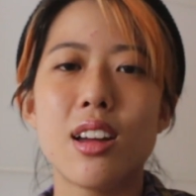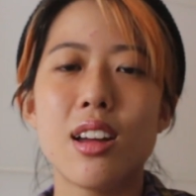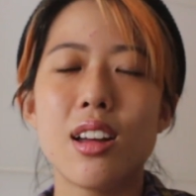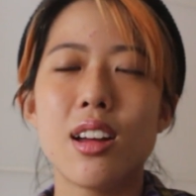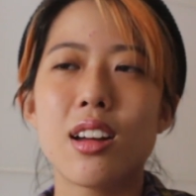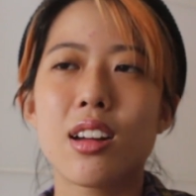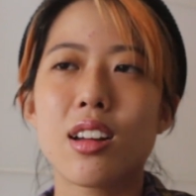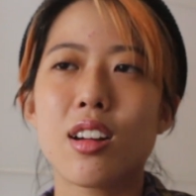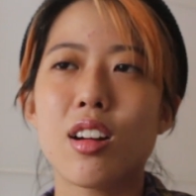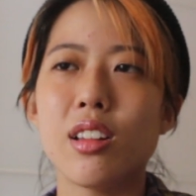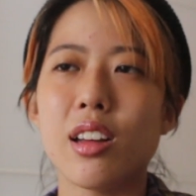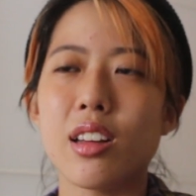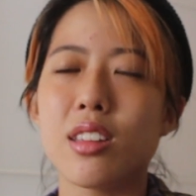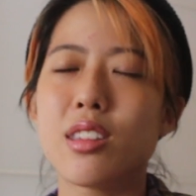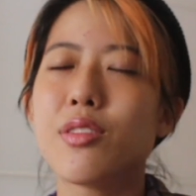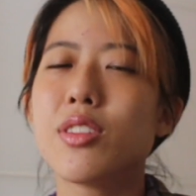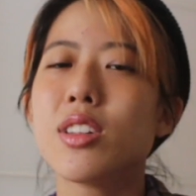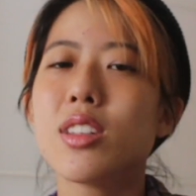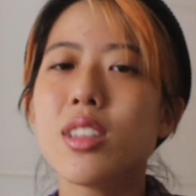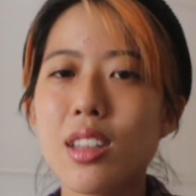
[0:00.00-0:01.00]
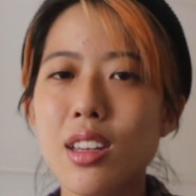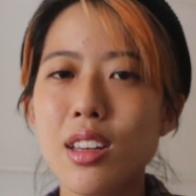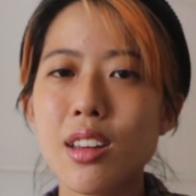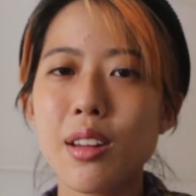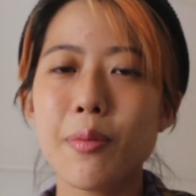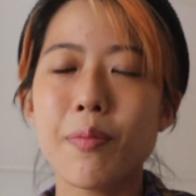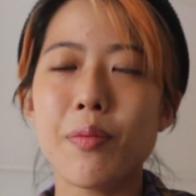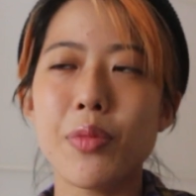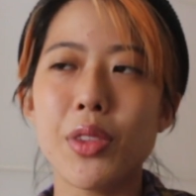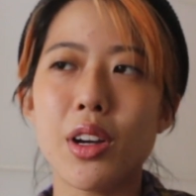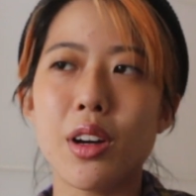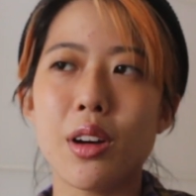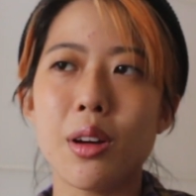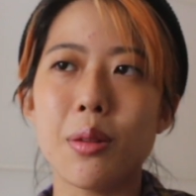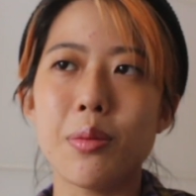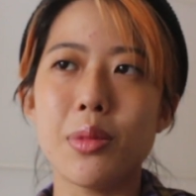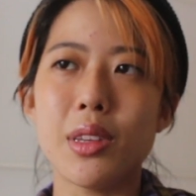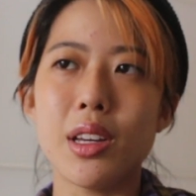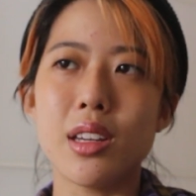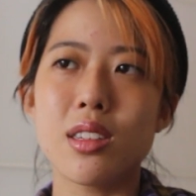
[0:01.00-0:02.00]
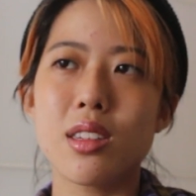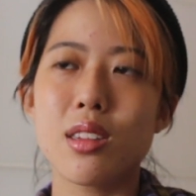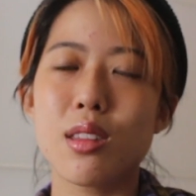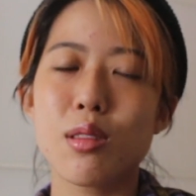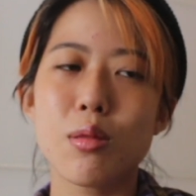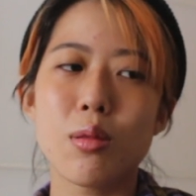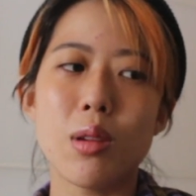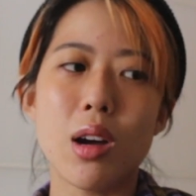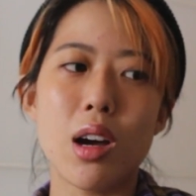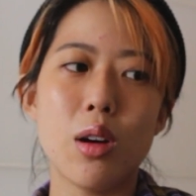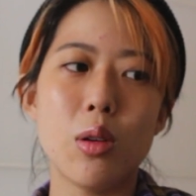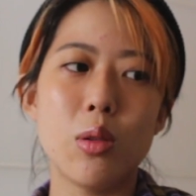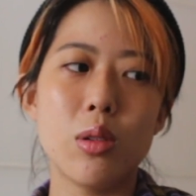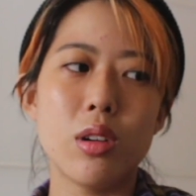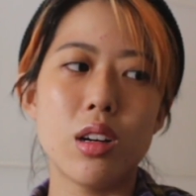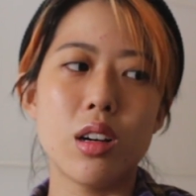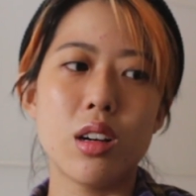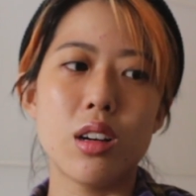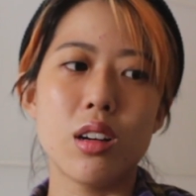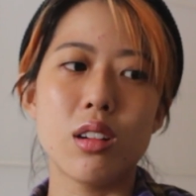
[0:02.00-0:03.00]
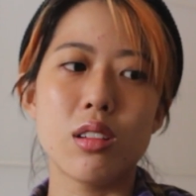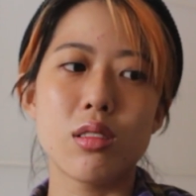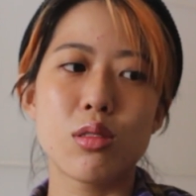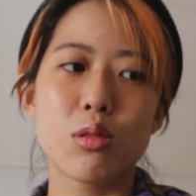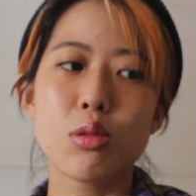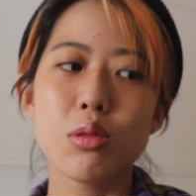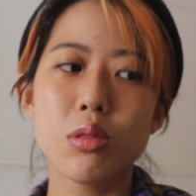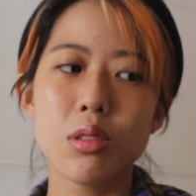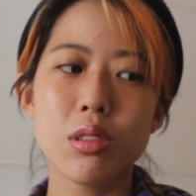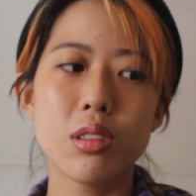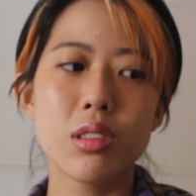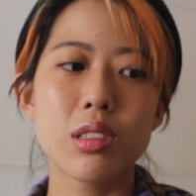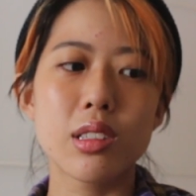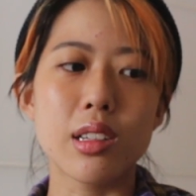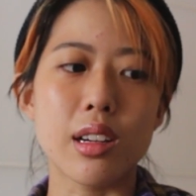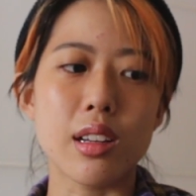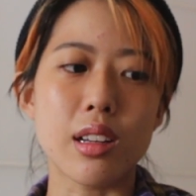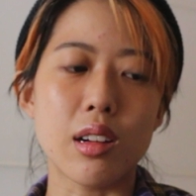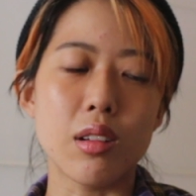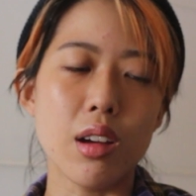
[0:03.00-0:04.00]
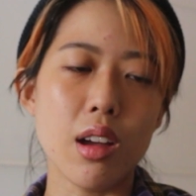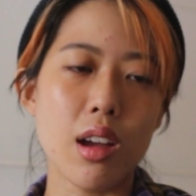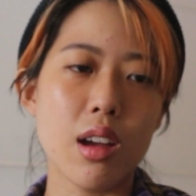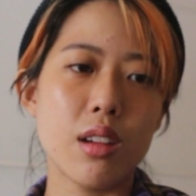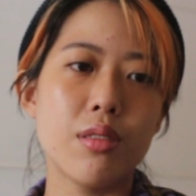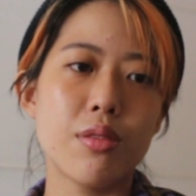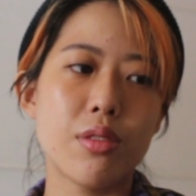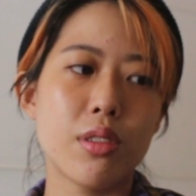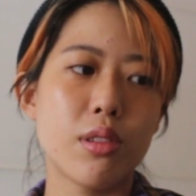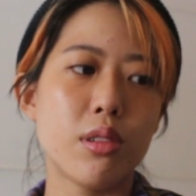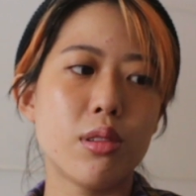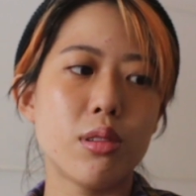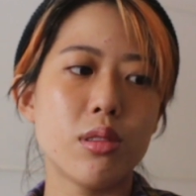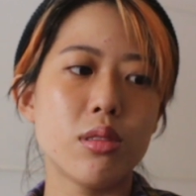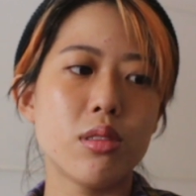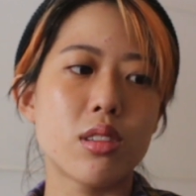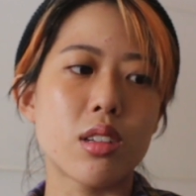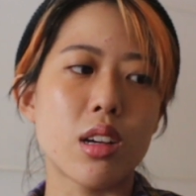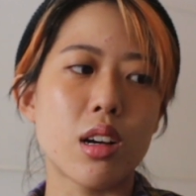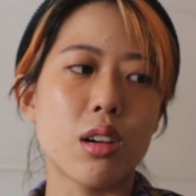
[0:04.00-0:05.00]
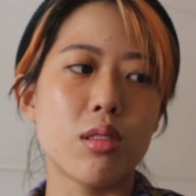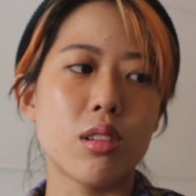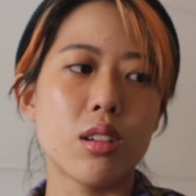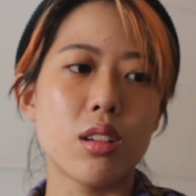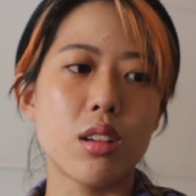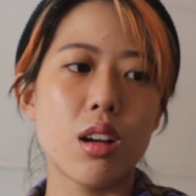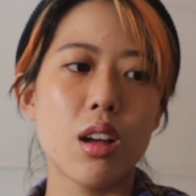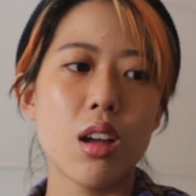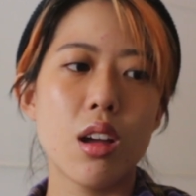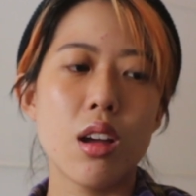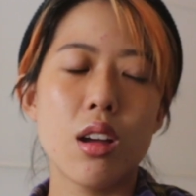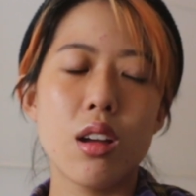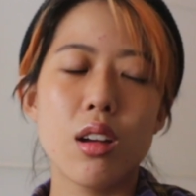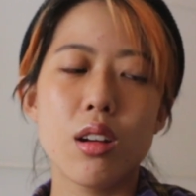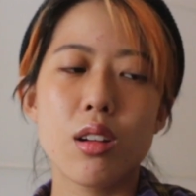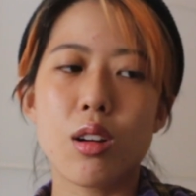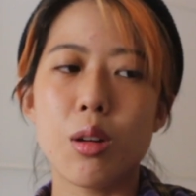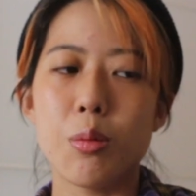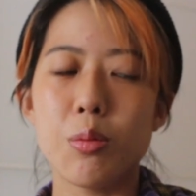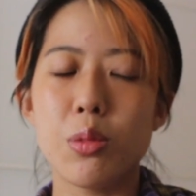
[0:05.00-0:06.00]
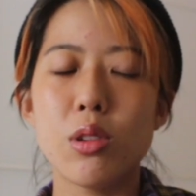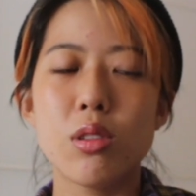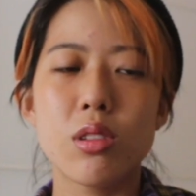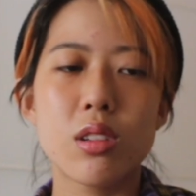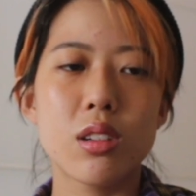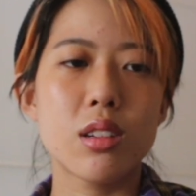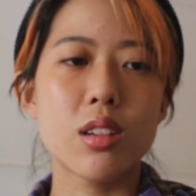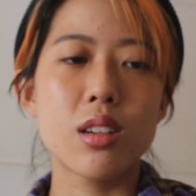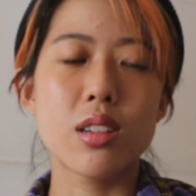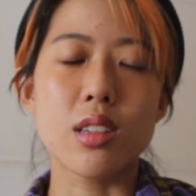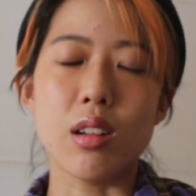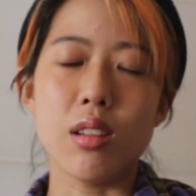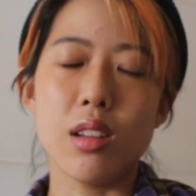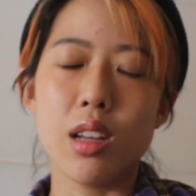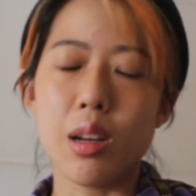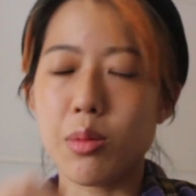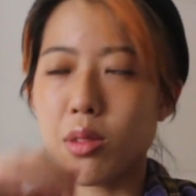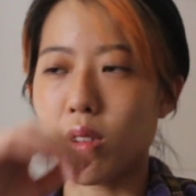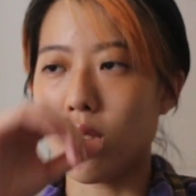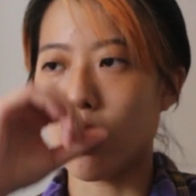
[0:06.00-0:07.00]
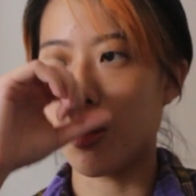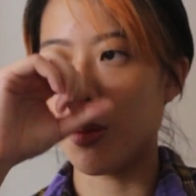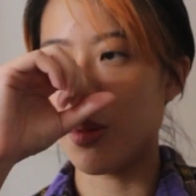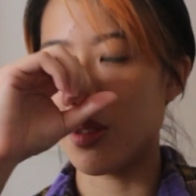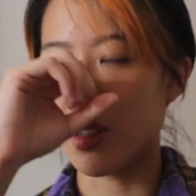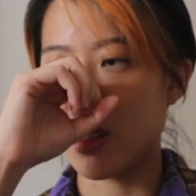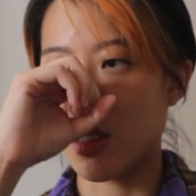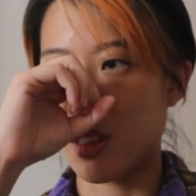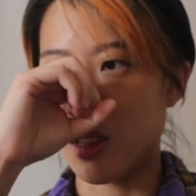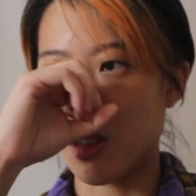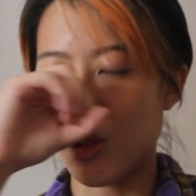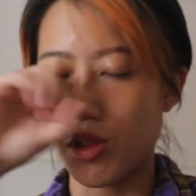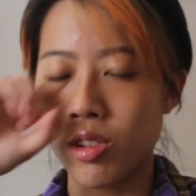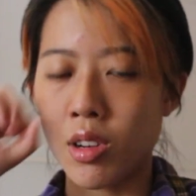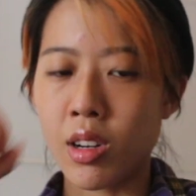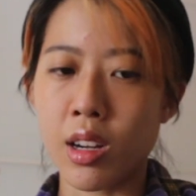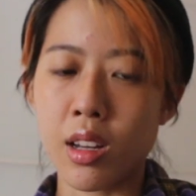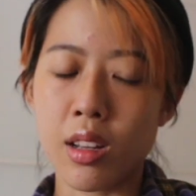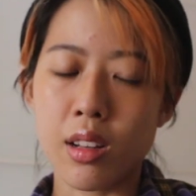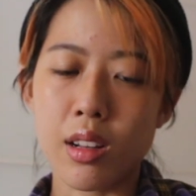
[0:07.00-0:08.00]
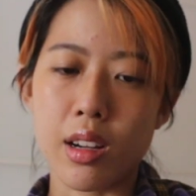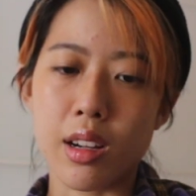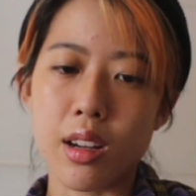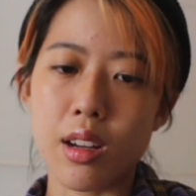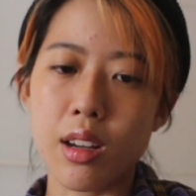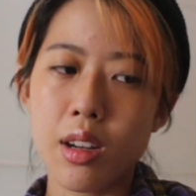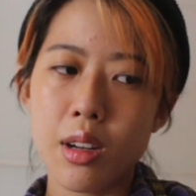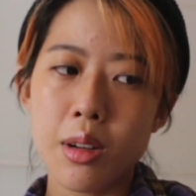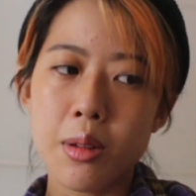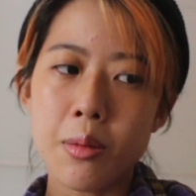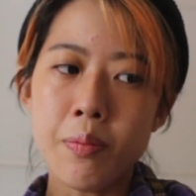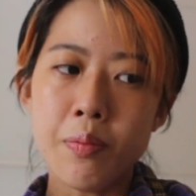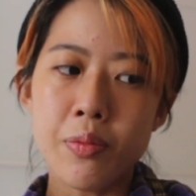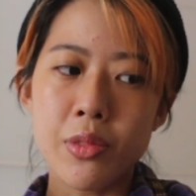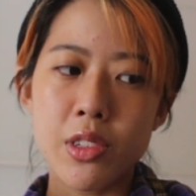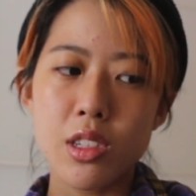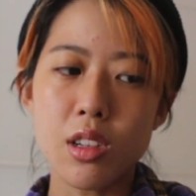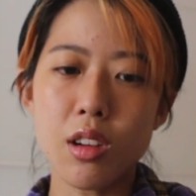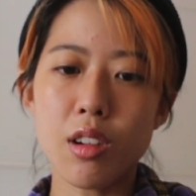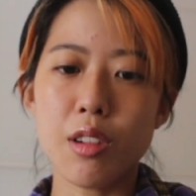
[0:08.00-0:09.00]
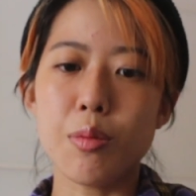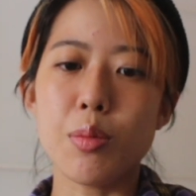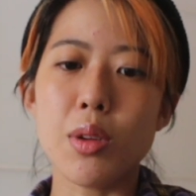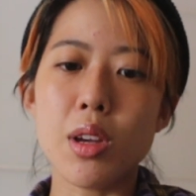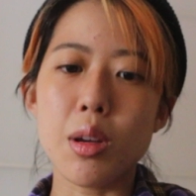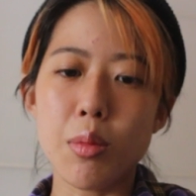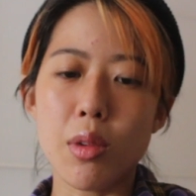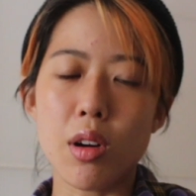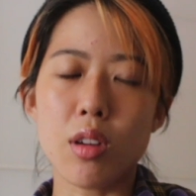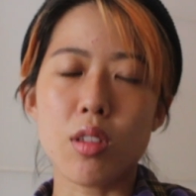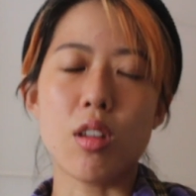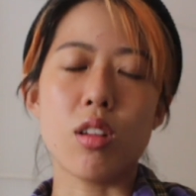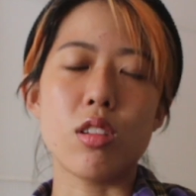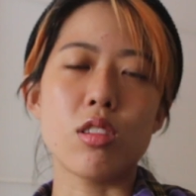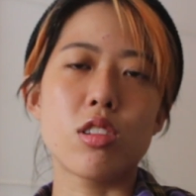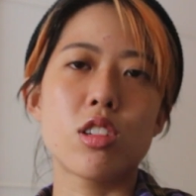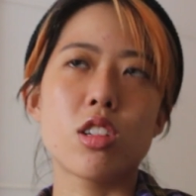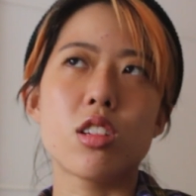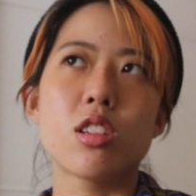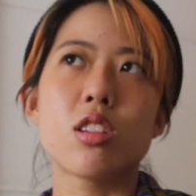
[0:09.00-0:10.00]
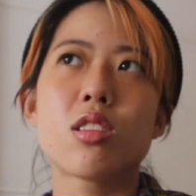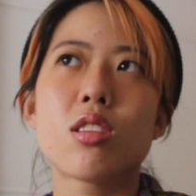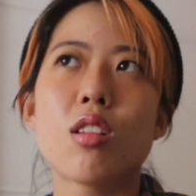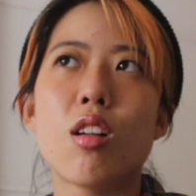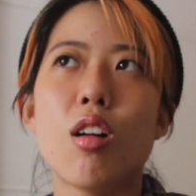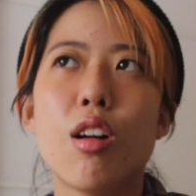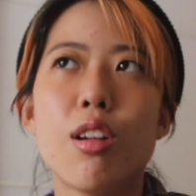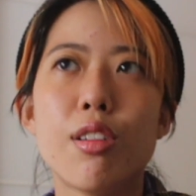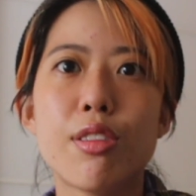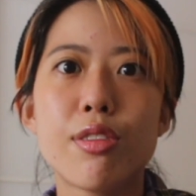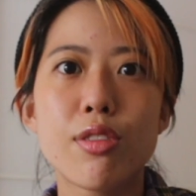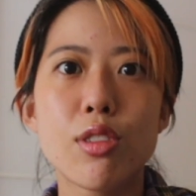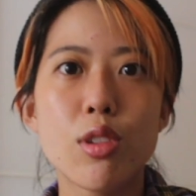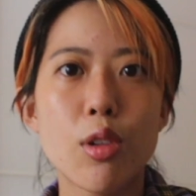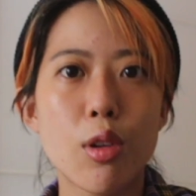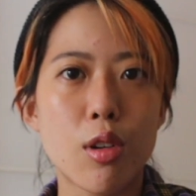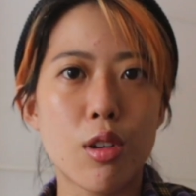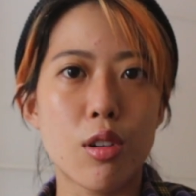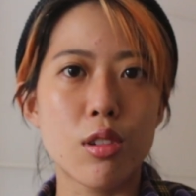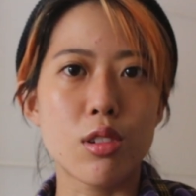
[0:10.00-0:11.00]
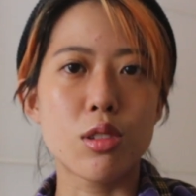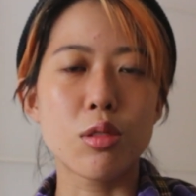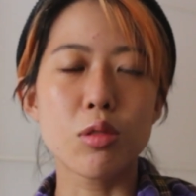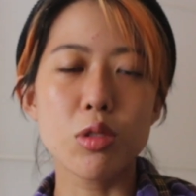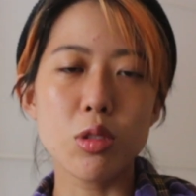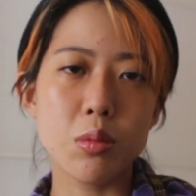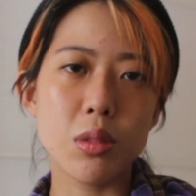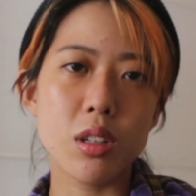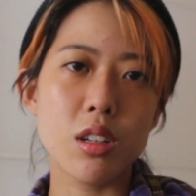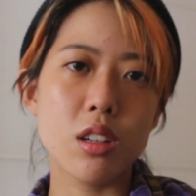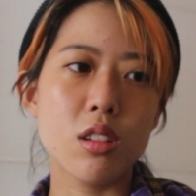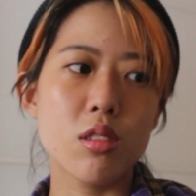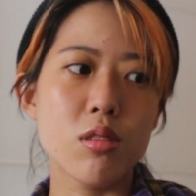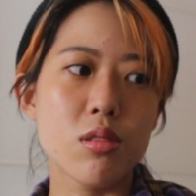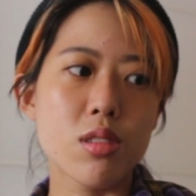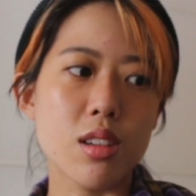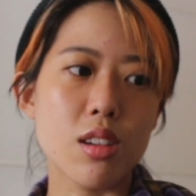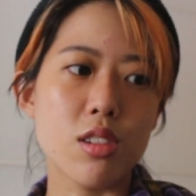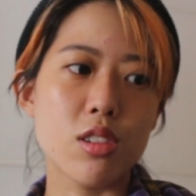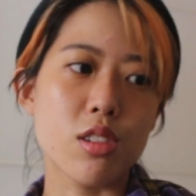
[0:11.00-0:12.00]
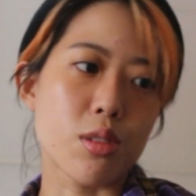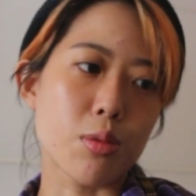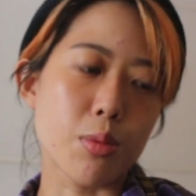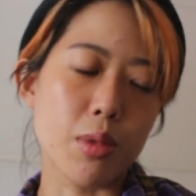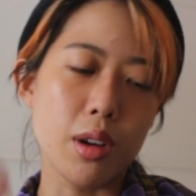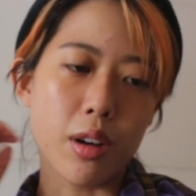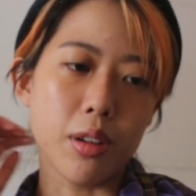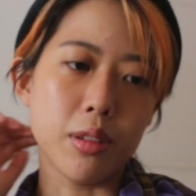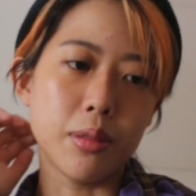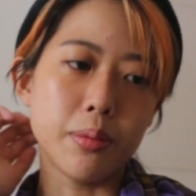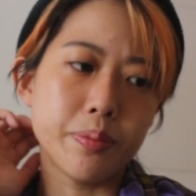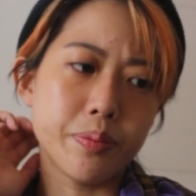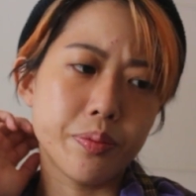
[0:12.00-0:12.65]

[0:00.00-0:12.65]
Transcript: connectivity that's through our tools, like our handphones, our computers, our laptops, etc., and like sort of being conscious of your social media usage as well.